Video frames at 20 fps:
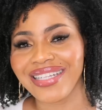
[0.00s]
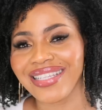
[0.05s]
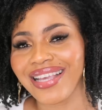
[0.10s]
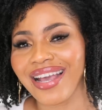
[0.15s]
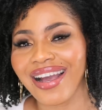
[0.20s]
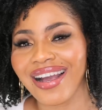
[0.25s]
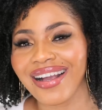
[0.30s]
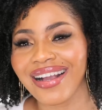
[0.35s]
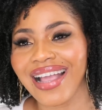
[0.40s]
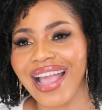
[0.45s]

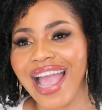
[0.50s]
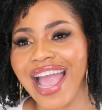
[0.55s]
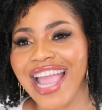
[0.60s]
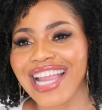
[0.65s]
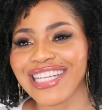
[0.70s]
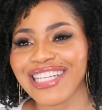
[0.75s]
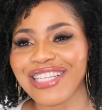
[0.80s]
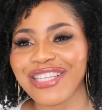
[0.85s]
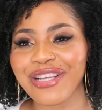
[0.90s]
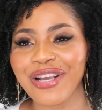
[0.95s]
talk,
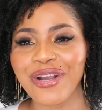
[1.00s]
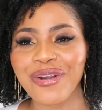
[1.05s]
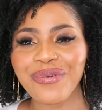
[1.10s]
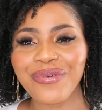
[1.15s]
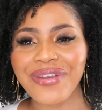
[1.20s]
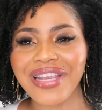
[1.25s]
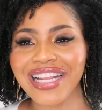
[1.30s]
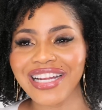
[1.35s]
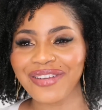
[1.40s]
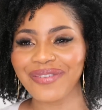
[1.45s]
I don't
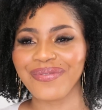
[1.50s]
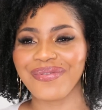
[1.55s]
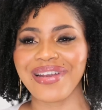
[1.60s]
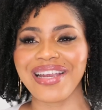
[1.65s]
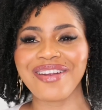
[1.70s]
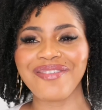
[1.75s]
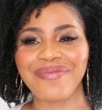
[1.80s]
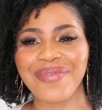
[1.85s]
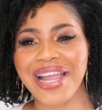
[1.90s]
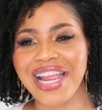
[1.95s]
really
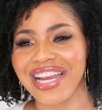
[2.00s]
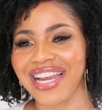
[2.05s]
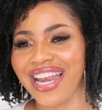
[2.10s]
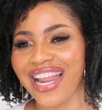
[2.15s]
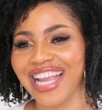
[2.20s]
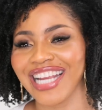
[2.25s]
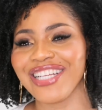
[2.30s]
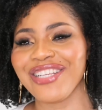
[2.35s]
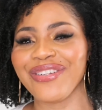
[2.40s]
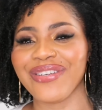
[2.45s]
wear my
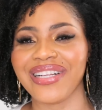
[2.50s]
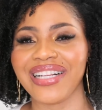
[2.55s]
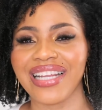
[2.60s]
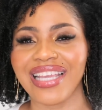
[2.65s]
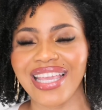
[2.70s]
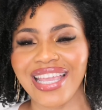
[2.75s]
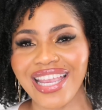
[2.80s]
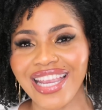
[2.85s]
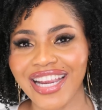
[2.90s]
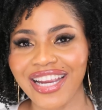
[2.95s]
natural
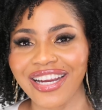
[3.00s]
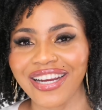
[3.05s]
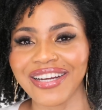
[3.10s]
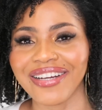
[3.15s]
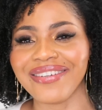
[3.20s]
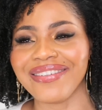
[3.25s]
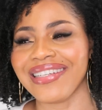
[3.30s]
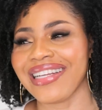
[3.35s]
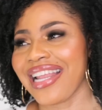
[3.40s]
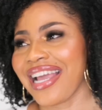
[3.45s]

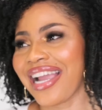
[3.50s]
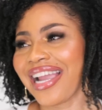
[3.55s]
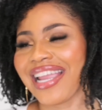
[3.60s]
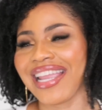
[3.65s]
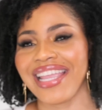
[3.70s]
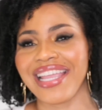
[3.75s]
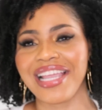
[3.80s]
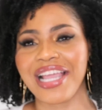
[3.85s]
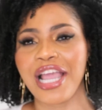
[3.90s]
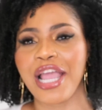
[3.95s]
hair.
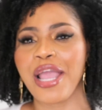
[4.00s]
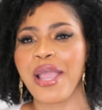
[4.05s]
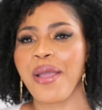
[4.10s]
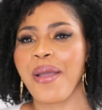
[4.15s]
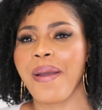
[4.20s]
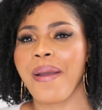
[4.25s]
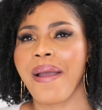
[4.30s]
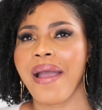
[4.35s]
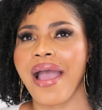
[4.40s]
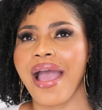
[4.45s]
Like,
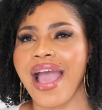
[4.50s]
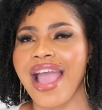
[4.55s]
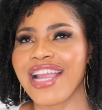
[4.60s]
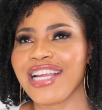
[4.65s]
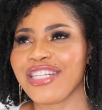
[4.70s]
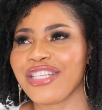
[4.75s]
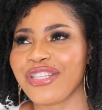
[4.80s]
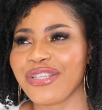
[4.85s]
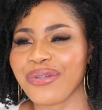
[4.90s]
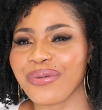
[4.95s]

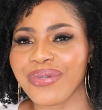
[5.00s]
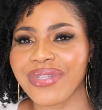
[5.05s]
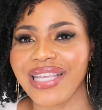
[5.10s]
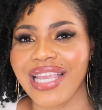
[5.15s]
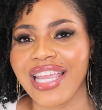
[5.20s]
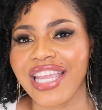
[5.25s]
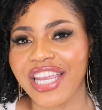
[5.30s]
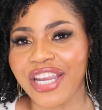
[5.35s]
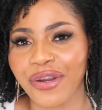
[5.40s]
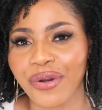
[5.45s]
I do
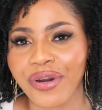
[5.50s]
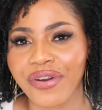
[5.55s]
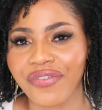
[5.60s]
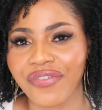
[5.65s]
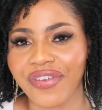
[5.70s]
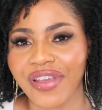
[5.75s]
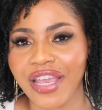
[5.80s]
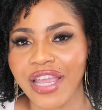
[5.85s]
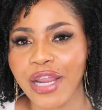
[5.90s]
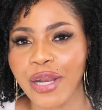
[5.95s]
take care
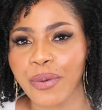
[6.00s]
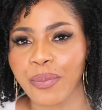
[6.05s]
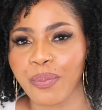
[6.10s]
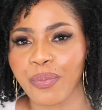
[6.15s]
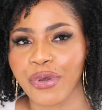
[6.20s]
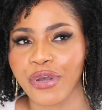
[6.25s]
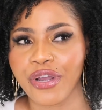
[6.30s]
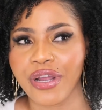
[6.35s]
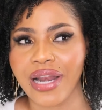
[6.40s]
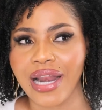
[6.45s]
of it,
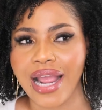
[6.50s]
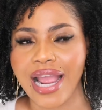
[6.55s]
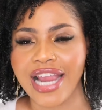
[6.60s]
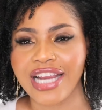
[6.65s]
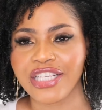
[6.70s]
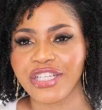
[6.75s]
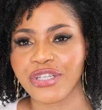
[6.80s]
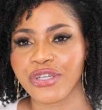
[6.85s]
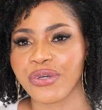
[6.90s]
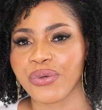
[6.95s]
but I
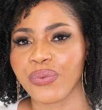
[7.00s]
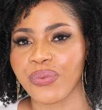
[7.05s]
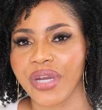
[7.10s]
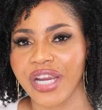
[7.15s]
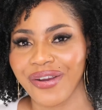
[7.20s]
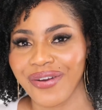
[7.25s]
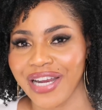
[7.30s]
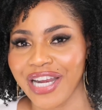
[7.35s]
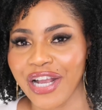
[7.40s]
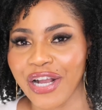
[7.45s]
don't
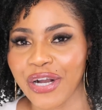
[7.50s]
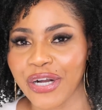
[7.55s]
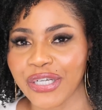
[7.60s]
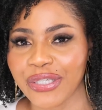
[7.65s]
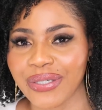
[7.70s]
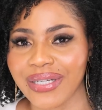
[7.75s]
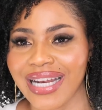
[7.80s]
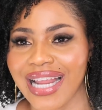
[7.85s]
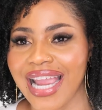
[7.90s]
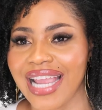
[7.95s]
wear it
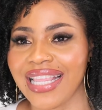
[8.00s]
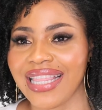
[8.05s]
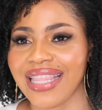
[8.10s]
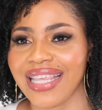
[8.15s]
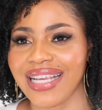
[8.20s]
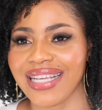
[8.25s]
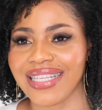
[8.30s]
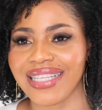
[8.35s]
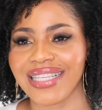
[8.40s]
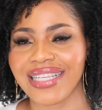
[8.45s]
out. Like,
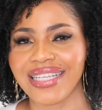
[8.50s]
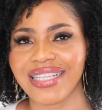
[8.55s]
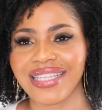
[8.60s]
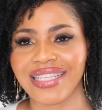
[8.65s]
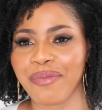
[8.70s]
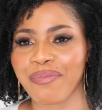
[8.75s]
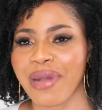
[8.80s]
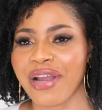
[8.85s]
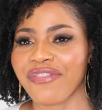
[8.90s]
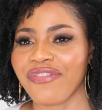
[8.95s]
this
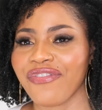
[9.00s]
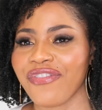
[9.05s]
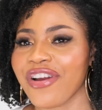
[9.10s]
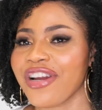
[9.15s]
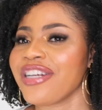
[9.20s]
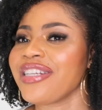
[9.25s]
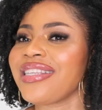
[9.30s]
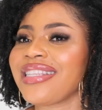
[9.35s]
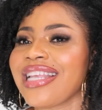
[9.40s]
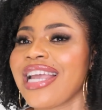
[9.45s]
is my
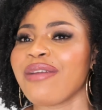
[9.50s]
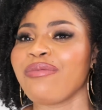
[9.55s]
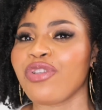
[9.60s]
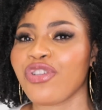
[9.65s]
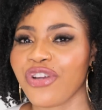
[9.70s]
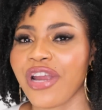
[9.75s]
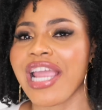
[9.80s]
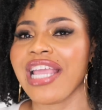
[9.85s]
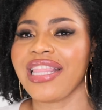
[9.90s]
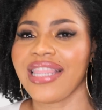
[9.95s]
first time
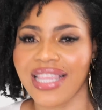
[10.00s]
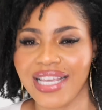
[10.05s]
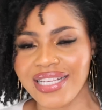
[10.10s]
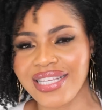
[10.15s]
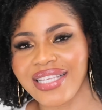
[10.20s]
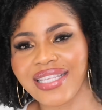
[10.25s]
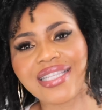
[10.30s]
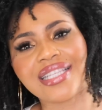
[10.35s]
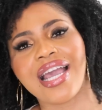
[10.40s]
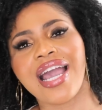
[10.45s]
trying
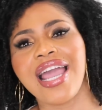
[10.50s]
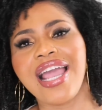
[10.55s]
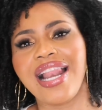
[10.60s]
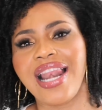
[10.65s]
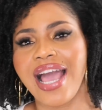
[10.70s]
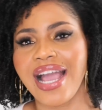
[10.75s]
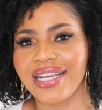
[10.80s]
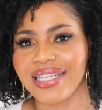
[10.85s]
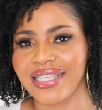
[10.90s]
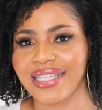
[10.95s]
this style,
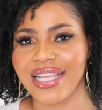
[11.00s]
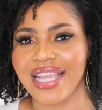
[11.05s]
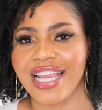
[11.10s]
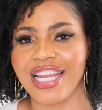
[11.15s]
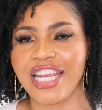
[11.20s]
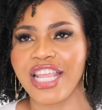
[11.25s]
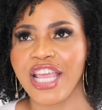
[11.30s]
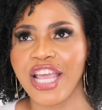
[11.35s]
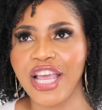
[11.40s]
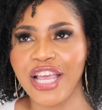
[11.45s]
as
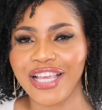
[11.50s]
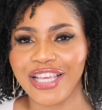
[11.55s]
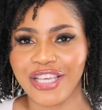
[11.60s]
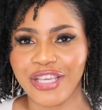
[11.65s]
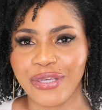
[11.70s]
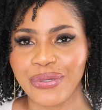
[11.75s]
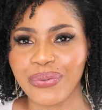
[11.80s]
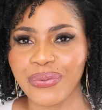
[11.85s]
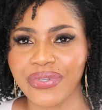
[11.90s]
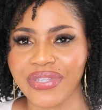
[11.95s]
in
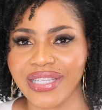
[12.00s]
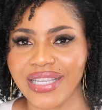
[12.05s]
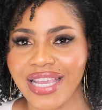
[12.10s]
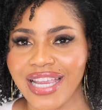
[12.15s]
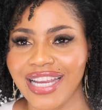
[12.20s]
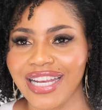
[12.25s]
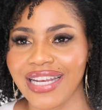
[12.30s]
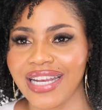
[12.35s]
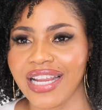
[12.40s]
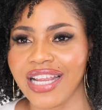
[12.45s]

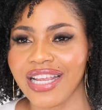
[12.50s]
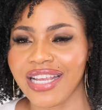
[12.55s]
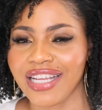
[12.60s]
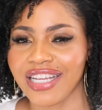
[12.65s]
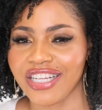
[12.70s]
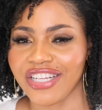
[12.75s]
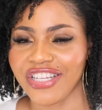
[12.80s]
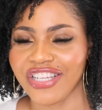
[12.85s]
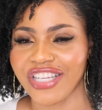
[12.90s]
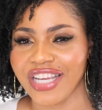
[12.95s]
using
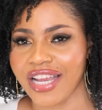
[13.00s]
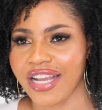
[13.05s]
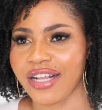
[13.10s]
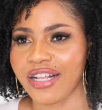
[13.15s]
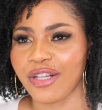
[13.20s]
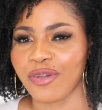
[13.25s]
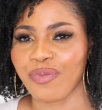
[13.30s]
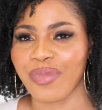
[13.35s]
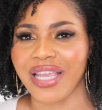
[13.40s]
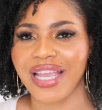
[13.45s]

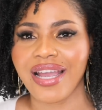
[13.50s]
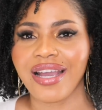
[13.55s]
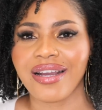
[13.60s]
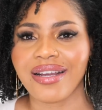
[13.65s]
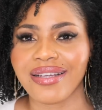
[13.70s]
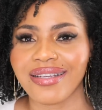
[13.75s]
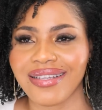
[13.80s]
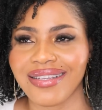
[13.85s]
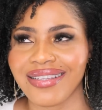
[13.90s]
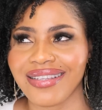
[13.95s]
gel,
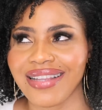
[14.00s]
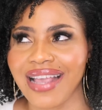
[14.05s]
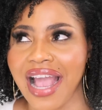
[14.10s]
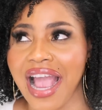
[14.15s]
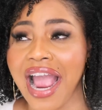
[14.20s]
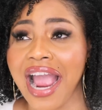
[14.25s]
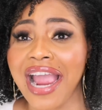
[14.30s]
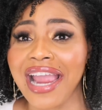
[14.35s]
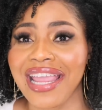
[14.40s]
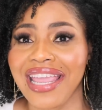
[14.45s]
because
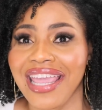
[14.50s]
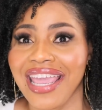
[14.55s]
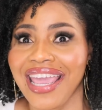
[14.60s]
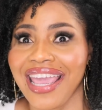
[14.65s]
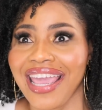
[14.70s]
I